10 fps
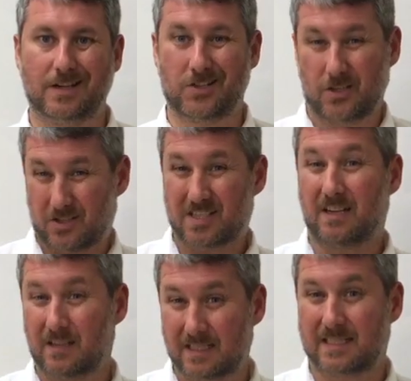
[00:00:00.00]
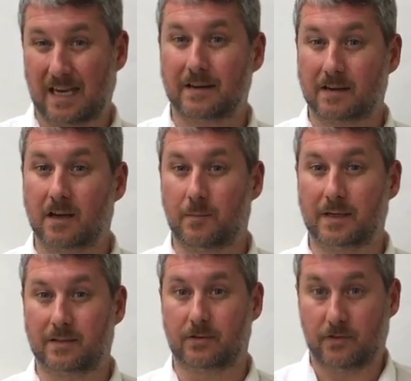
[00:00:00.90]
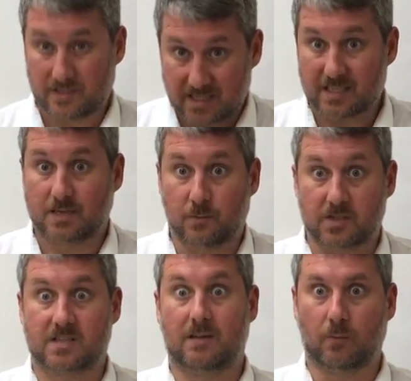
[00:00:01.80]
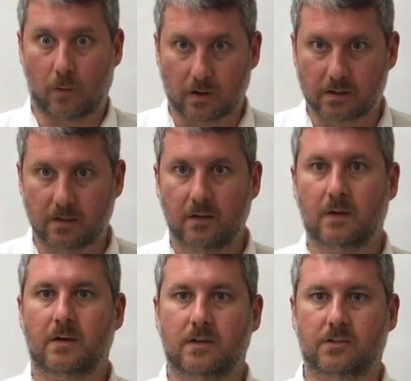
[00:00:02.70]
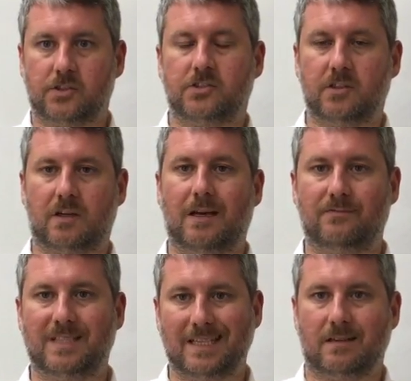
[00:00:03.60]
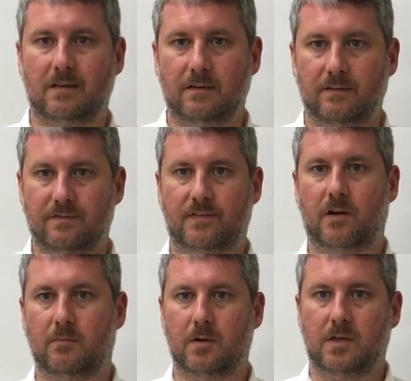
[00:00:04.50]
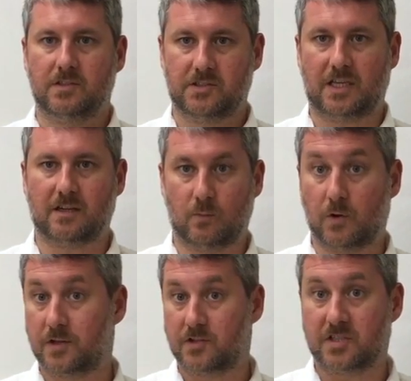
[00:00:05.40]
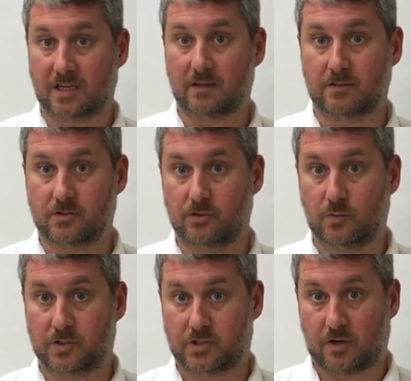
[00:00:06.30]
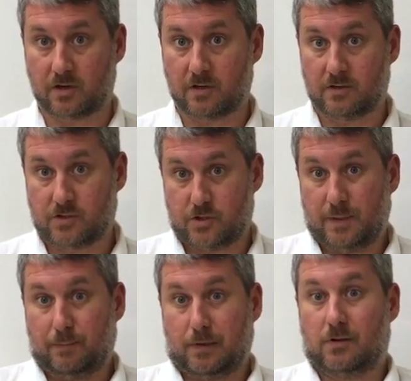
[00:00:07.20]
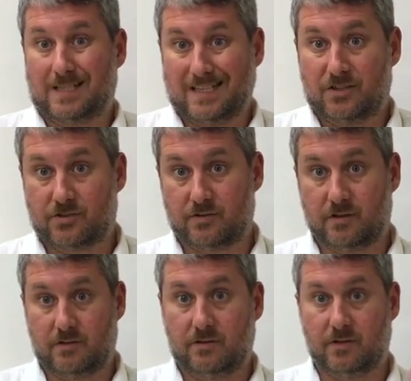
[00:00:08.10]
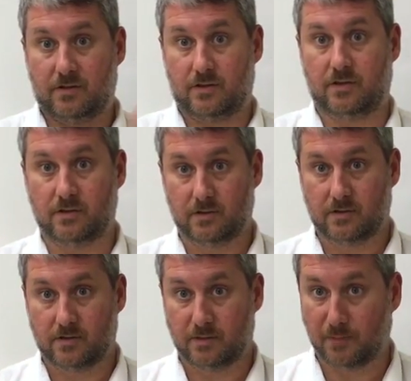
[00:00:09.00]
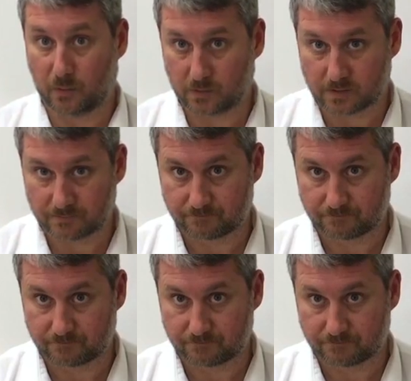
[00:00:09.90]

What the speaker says: So you'll still get data coming through. The system will still work. You'll just not have data from channel 1 and channel 2, which are to be plugged into the mold.